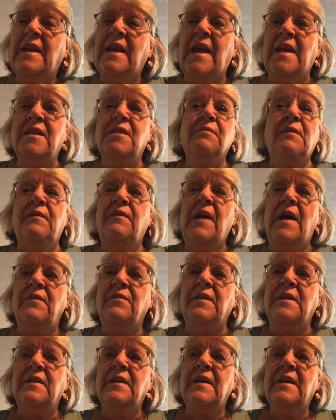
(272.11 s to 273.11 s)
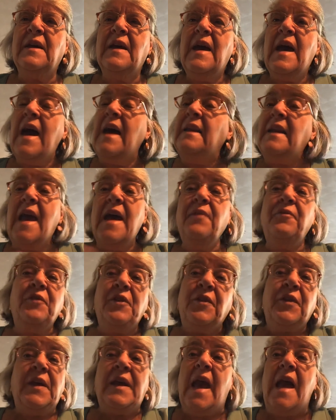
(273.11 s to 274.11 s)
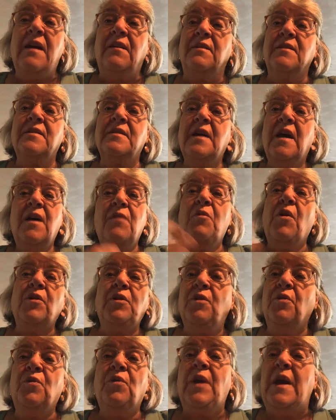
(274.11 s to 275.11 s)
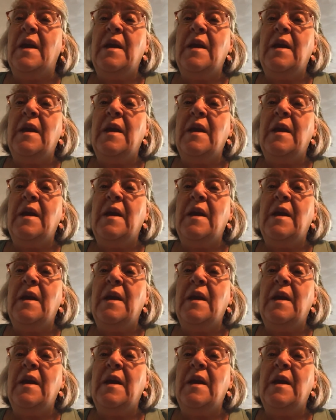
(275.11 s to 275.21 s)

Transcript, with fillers: the kingdom of heaven and everything else what you